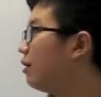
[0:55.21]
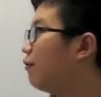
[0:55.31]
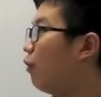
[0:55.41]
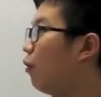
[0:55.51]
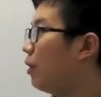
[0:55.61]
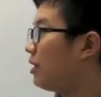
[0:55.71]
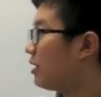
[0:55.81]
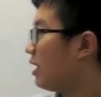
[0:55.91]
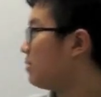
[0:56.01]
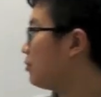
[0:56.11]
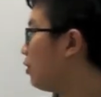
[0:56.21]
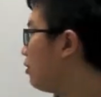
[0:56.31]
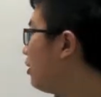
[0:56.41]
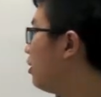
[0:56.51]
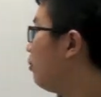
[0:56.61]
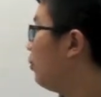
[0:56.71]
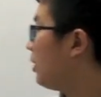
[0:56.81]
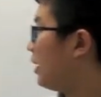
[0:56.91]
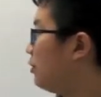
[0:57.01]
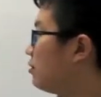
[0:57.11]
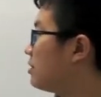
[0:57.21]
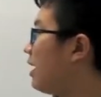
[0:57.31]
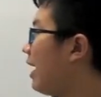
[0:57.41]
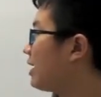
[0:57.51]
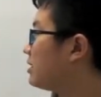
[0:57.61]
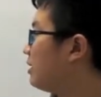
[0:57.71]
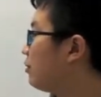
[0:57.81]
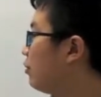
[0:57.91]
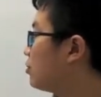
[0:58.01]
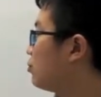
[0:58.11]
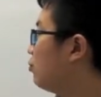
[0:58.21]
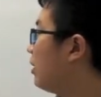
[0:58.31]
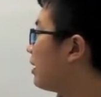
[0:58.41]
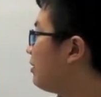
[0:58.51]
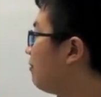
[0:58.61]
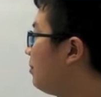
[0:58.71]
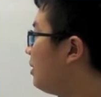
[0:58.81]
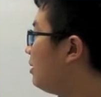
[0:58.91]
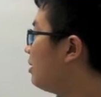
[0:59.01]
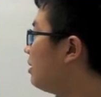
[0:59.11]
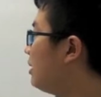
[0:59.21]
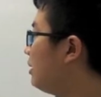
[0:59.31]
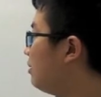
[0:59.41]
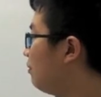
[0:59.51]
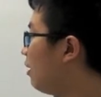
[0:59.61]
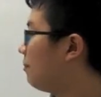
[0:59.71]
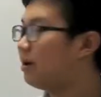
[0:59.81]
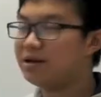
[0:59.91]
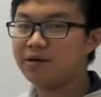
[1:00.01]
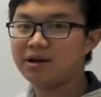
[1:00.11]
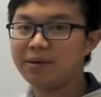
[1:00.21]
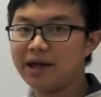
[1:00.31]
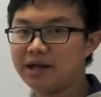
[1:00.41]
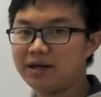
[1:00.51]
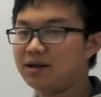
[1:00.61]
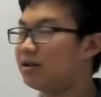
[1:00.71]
For a vertical asymptote, we can use x equals to negative b divided by a.